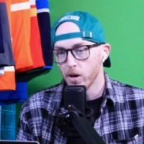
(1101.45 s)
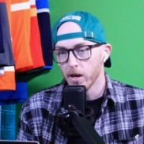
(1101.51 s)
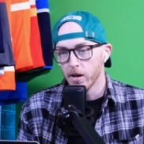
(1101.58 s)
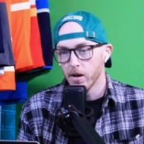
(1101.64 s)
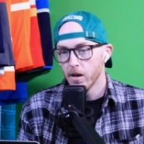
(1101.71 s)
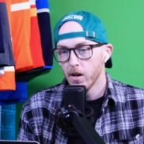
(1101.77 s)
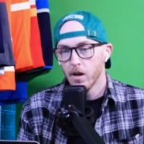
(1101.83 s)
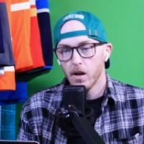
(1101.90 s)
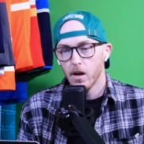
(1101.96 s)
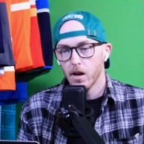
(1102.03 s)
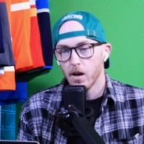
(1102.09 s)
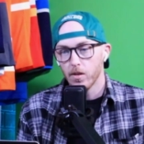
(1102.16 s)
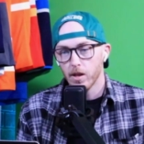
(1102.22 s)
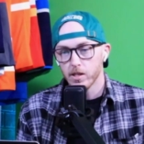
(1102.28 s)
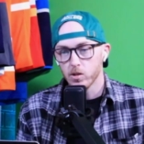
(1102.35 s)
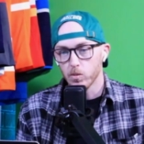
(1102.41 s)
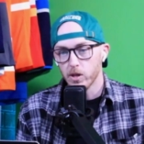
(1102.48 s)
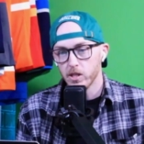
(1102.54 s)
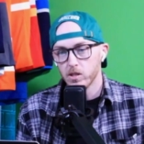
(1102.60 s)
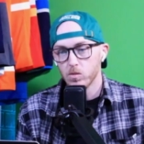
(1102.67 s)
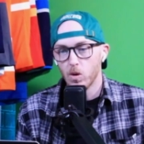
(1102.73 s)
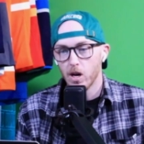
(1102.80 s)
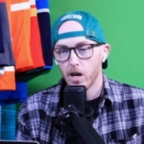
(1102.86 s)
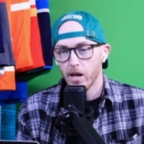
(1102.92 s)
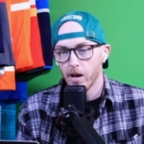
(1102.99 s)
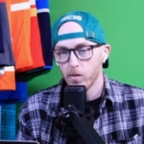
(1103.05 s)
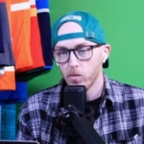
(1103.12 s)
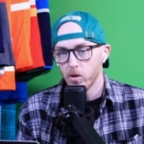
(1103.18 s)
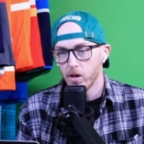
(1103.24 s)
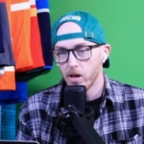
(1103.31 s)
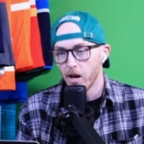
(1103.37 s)
And that's a reason why I
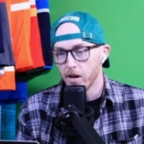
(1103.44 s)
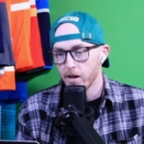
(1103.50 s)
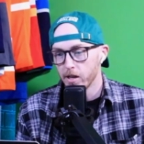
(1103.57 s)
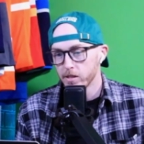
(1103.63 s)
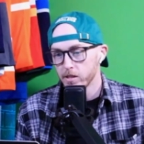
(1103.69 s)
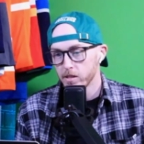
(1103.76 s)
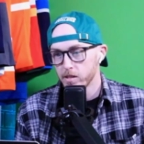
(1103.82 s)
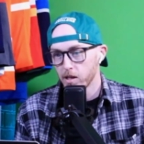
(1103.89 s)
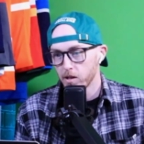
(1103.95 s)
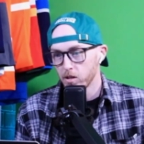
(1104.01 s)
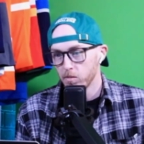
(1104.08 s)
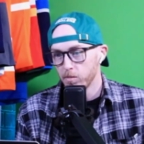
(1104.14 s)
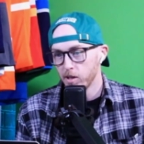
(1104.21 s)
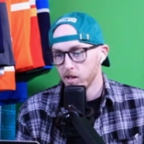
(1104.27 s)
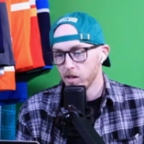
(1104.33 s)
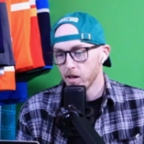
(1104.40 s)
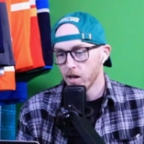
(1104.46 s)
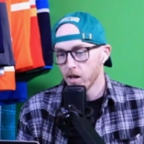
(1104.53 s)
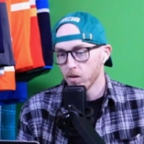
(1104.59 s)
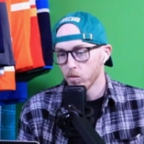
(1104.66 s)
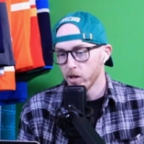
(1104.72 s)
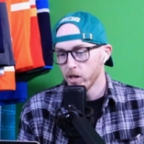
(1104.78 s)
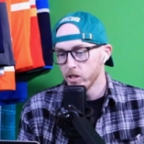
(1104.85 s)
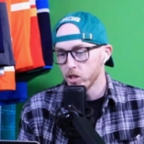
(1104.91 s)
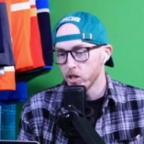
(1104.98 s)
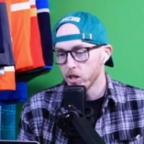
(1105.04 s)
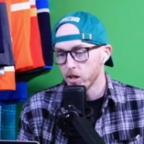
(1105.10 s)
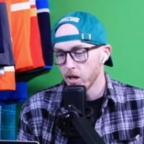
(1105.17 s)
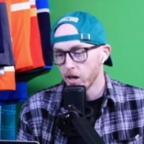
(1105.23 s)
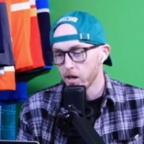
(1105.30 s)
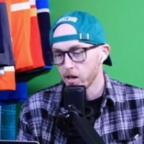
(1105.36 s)
would not necessarily be
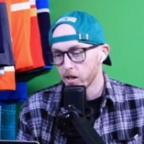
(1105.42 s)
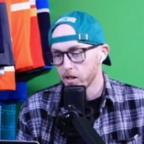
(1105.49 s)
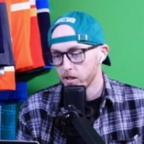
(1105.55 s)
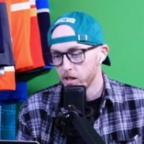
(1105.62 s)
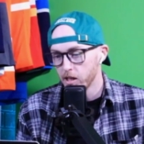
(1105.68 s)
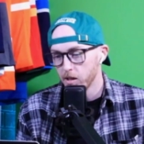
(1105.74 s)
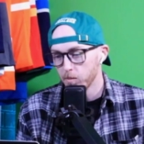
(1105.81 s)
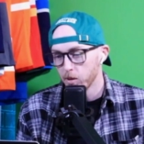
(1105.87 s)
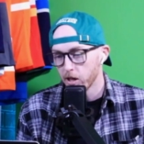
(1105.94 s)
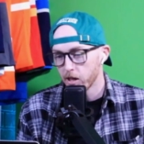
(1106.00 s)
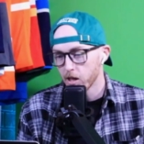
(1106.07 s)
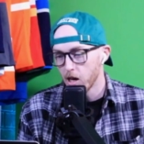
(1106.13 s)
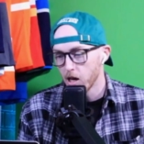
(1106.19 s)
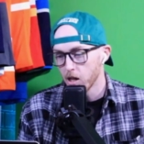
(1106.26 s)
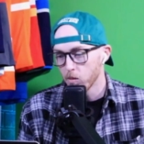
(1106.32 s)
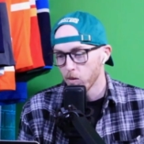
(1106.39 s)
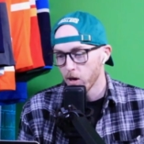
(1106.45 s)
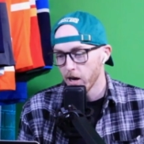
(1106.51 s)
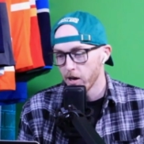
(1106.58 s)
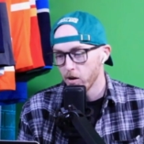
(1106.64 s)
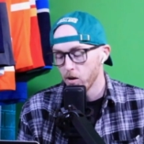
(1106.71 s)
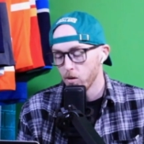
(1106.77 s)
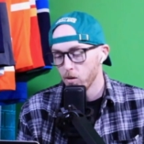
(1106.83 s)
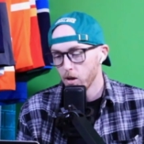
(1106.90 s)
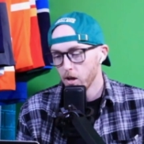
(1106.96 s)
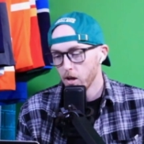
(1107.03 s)
reaching on a team like Colorado